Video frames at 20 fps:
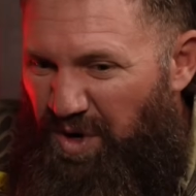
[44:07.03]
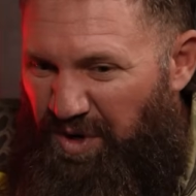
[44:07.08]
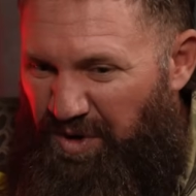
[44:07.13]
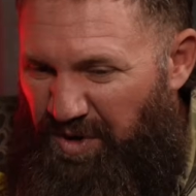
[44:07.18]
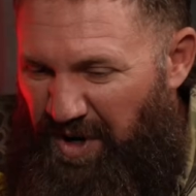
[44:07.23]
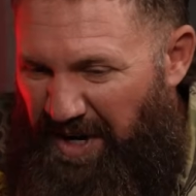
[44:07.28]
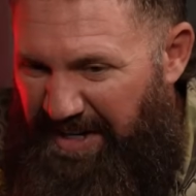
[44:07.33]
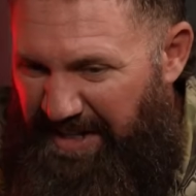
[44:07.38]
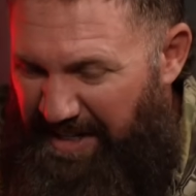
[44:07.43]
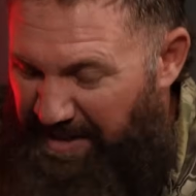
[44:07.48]

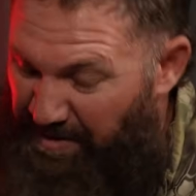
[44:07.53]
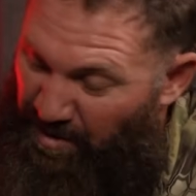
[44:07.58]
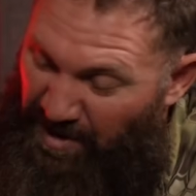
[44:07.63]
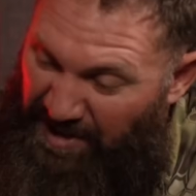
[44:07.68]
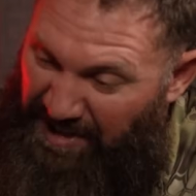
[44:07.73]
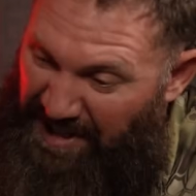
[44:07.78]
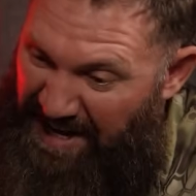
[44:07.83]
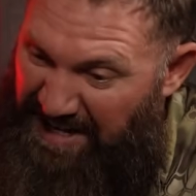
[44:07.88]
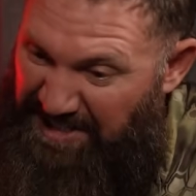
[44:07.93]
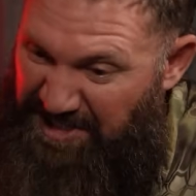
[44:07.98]
right? And old
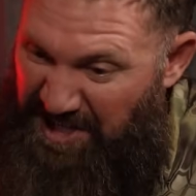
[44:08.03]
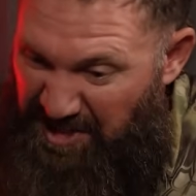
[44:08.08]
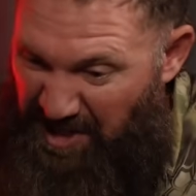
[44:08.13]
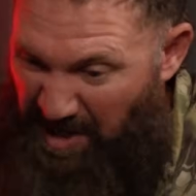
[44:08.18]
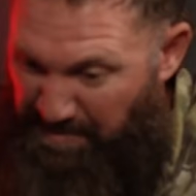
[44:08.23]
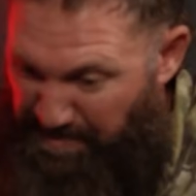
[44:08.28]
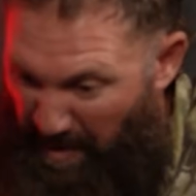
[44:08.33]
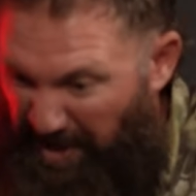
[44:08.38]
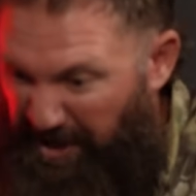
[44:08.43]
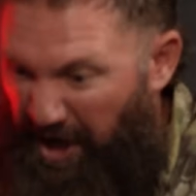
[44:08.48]
Lance, he's
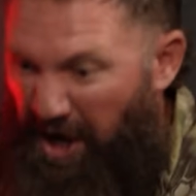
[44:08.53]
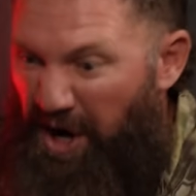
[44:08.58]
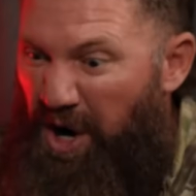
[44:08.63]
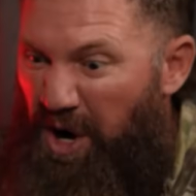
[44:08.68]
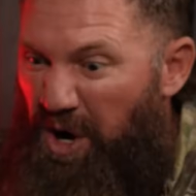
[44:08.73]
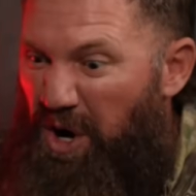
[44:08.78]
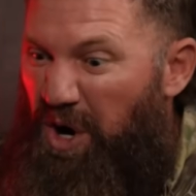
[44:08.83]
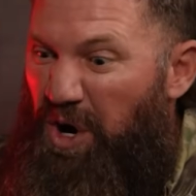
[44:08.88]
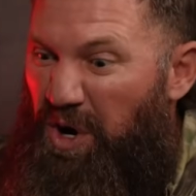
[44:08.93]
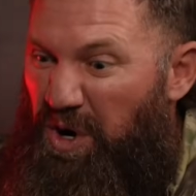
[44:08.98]
like,
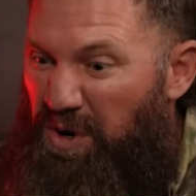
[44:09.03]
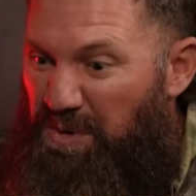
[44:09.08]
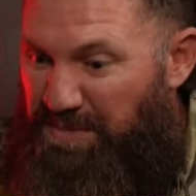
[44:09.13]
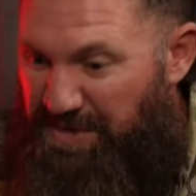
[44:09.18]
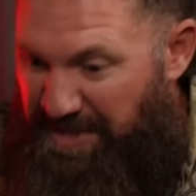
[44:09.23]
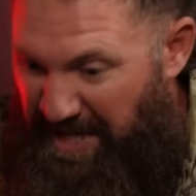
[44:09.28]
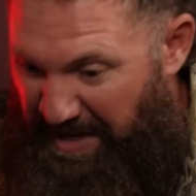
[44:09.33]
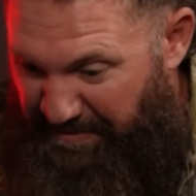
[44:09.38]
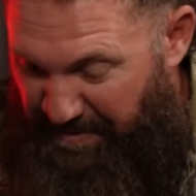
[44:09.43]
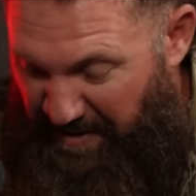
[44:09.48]
ba-doom!
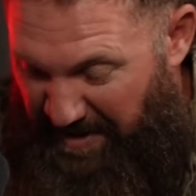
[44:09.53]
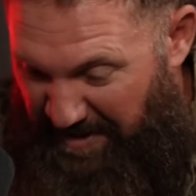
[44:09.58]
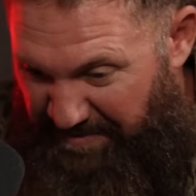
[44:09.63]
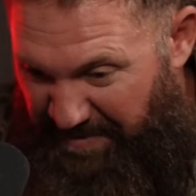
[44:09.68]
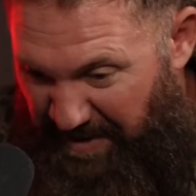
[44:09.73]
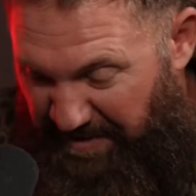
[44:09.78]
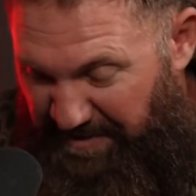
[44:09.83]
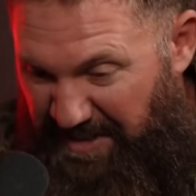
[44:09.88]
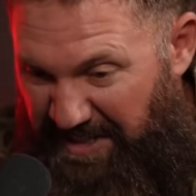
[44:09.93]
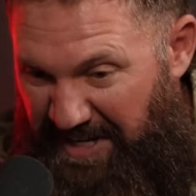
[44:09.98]
That freaking
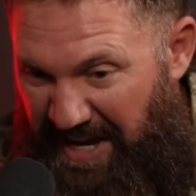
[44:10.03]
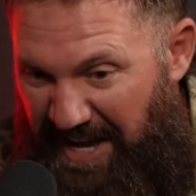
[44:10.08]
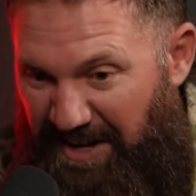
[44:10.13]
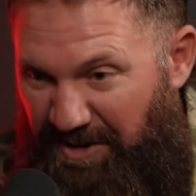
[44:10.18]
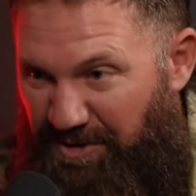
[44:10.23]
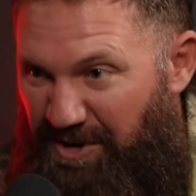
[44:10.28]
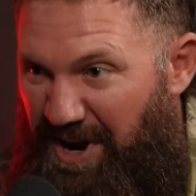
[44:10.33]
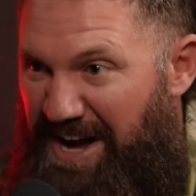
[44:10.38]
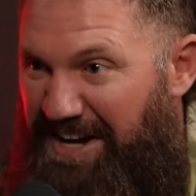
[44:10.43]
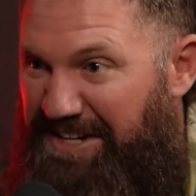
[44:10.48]
50 cal
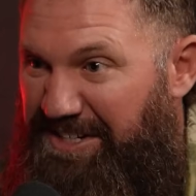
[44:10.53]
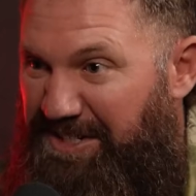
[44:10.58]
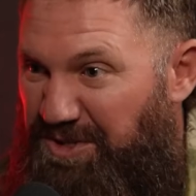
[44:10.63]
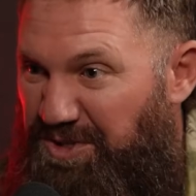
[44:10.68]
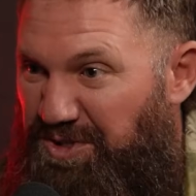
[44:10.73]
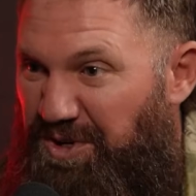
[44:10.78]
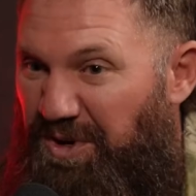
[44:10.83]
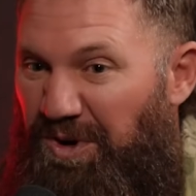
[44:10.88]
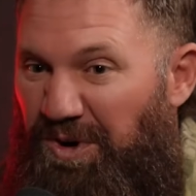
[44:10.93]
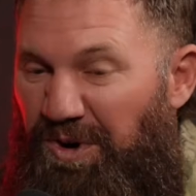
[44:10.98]
rock your
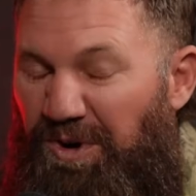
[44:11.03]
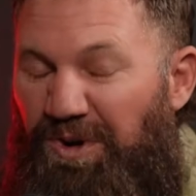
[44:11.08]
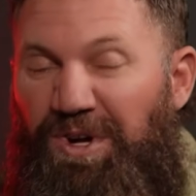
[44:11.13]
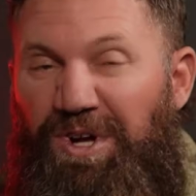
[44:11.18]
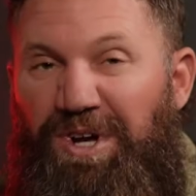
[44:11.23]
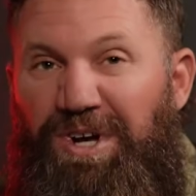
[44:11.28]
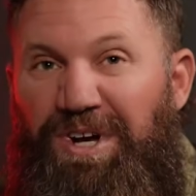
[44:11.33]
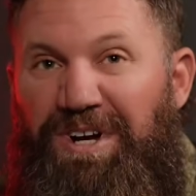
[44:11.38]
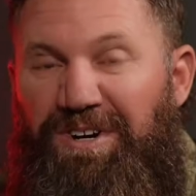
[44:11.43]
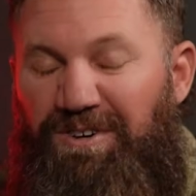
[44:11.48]
soul,
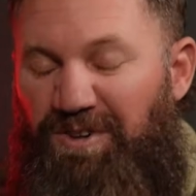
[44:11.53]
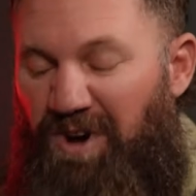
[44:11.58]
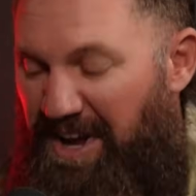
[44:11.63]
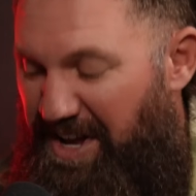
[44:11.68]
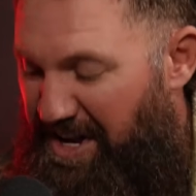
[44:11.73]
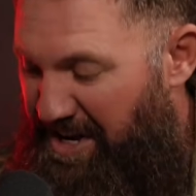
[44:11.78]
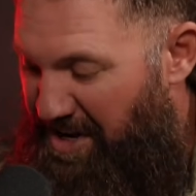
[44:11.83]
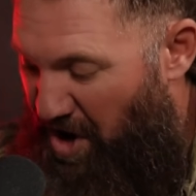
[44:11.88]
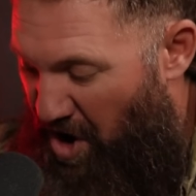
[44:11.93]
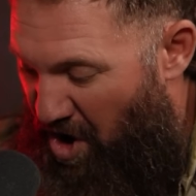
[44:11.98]
right?
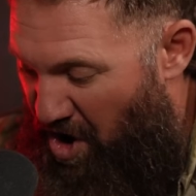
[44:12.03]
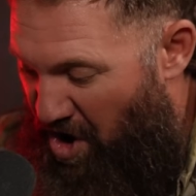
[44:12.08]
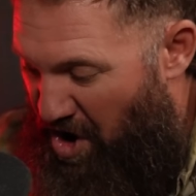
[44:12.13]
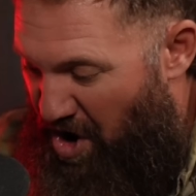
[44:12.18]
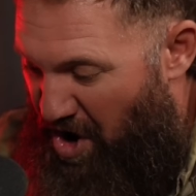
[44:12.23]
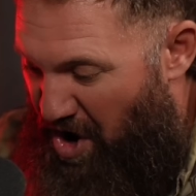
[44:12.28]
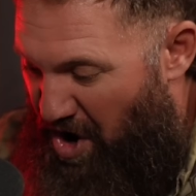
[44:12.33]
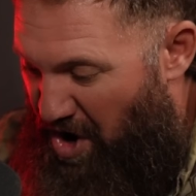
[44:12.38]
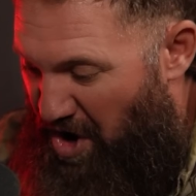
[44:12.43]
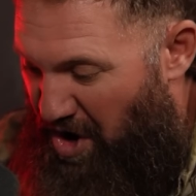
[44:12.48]
And
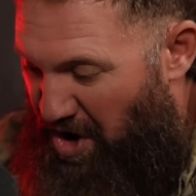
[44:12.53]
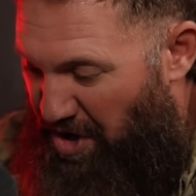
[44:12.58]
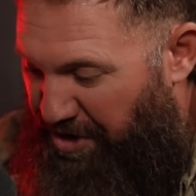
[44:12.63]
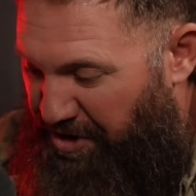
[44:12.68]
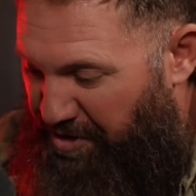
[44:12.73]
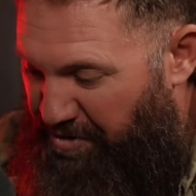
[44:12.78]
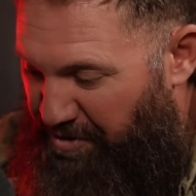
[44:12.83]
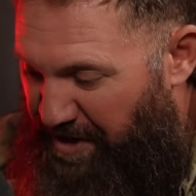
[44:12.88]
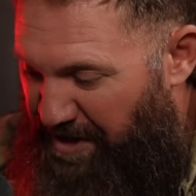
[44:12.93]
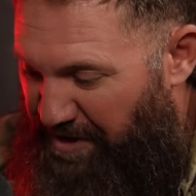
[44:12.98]
all
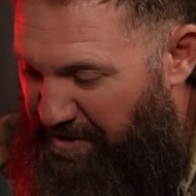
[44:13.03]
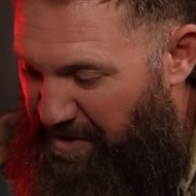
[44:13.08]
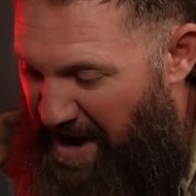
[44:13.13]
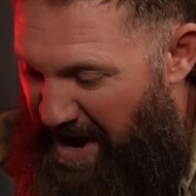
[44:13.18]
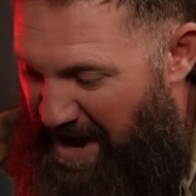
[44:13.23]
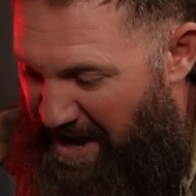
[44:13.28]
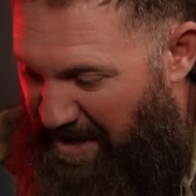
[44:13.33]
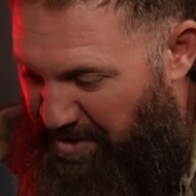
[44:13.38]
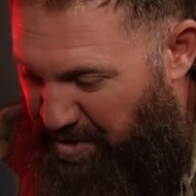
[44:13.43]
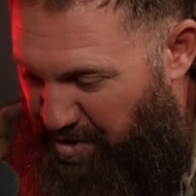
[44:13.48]
3
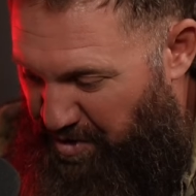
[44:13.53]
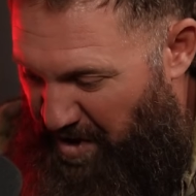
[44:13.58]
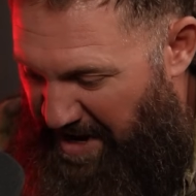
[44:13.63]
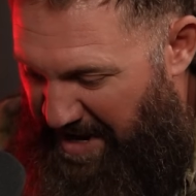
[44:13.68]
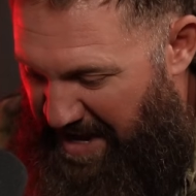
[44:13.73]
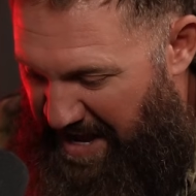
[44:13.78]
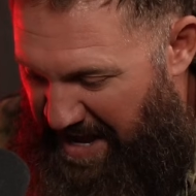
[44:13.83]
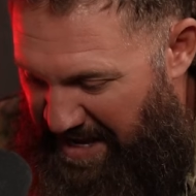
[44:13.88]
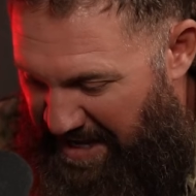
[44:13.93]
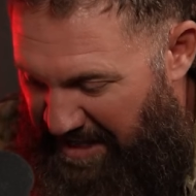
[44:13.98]
rounds,
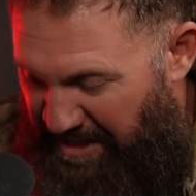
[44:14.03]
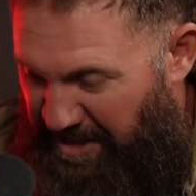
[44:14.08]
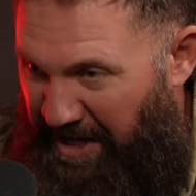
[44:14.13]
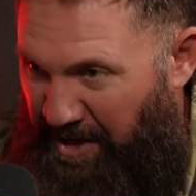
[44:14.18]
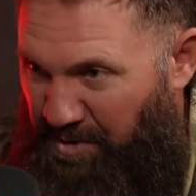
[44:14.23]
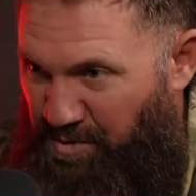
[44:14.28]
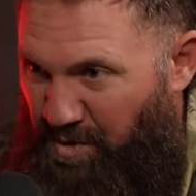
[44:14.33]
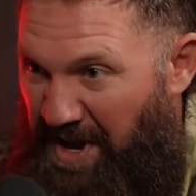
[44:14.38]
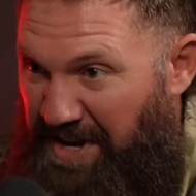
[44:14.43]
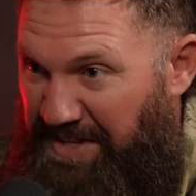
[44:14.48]
right, hit
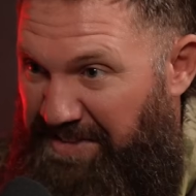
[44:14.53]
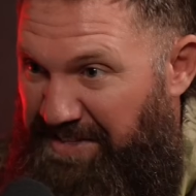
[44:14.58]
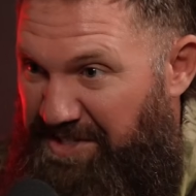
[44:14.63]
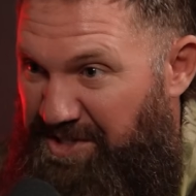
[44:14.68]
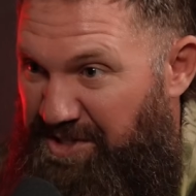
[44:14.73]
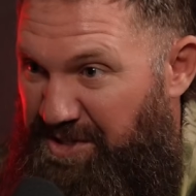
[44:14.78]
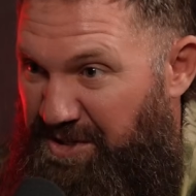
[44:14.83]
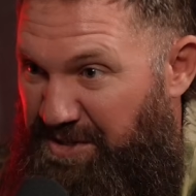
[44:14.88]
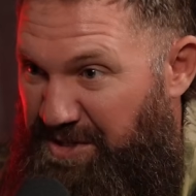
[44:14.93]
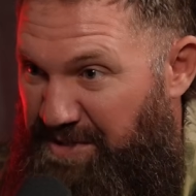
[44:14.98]
like right at this
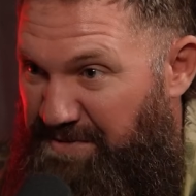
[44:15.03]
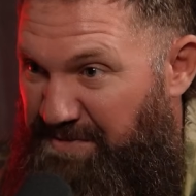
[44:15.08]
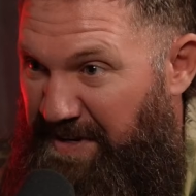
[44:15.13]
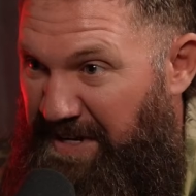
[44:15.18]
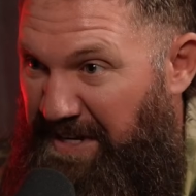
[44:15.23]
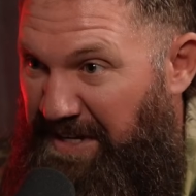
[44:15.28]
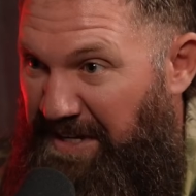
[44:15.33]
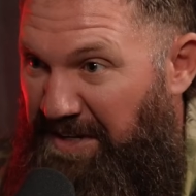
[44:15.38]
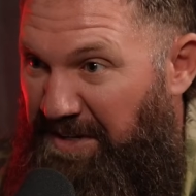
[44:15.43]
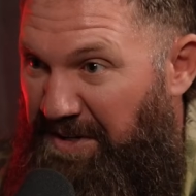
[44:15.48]
dude's
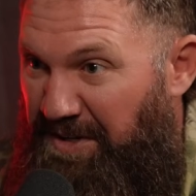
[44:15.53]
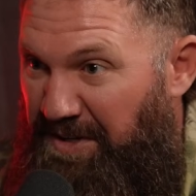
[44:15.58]
feet,